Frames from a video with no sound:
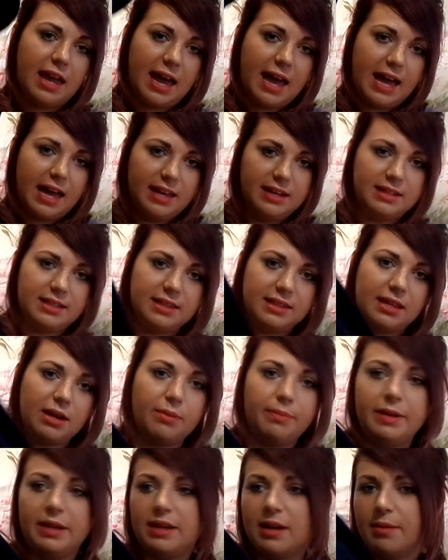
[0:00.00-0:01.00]
and they'll
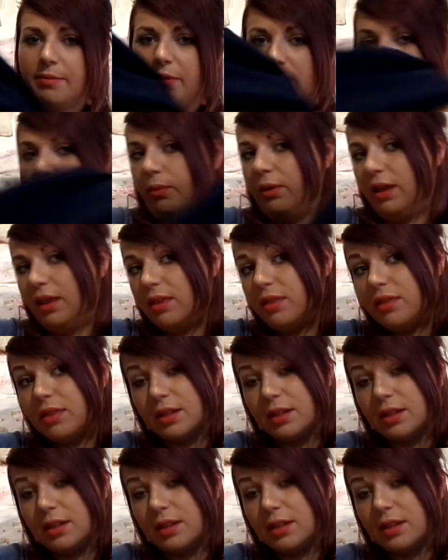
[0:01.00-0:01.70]
be coming with,